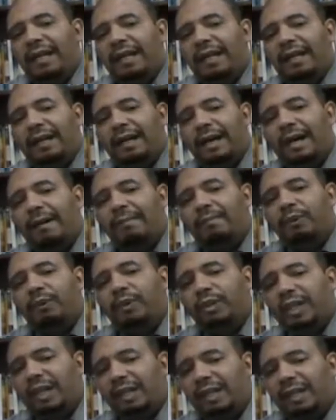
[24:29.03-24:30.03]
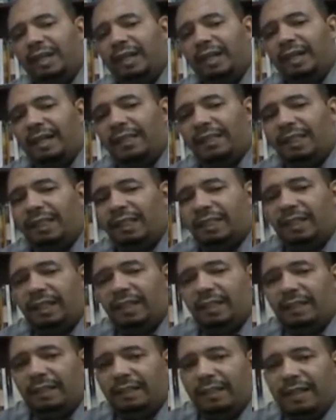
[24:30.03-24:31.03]
come to the
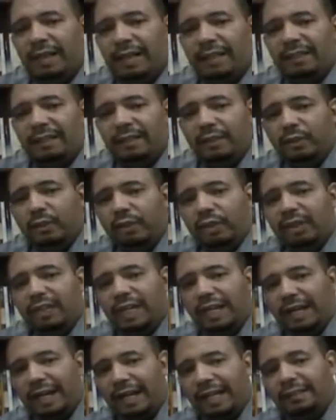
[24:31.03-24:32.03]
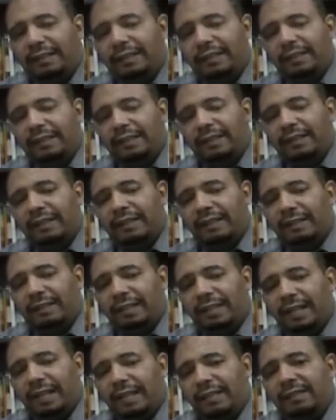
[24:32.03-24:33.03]
realization that your narrator in this
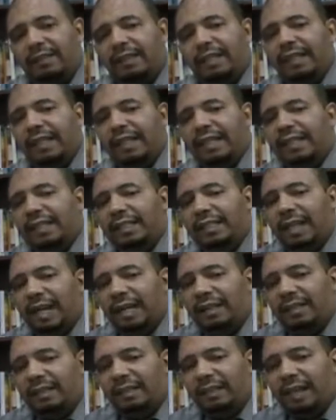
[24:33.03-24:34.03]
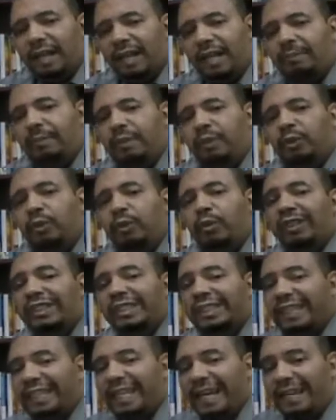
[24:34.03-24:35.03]
case is unreliable
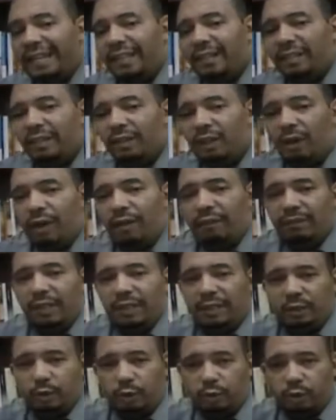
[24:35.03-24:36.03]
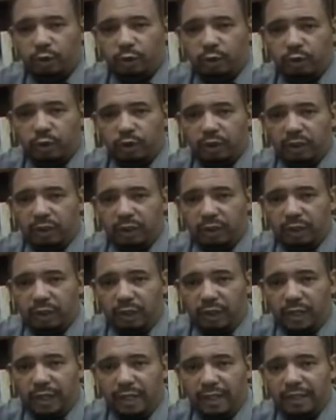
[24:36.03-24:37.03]
towards the end of the short story,
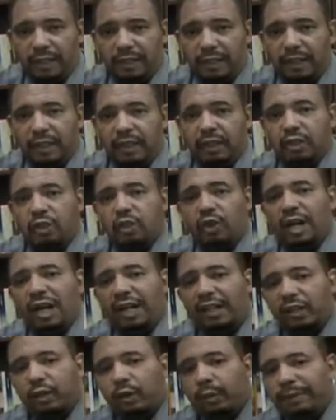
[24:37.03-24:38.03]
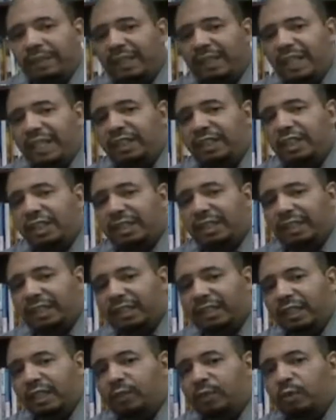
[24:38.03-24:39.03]
okay. So a recommendation
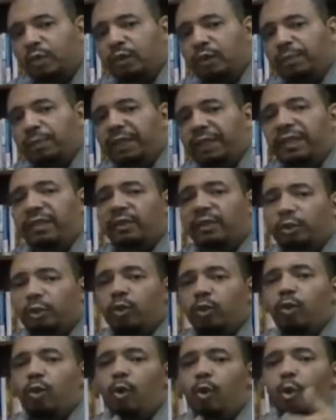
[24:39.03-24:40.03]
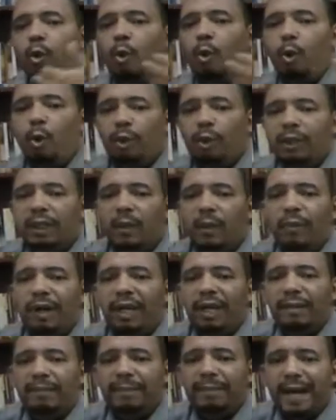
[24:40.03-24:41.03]
here would be to go all the
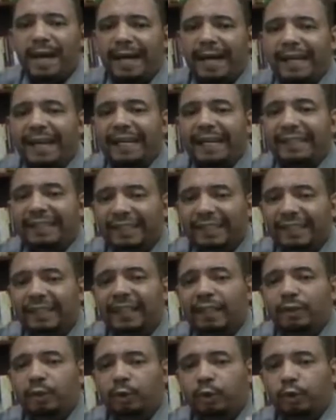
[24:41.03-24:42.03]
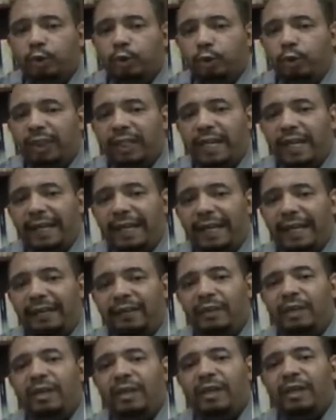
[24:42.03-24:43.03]
way back and read the short story
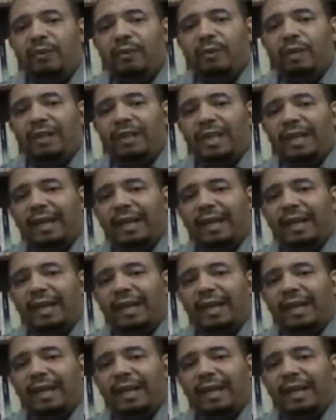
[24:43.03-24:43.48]
again with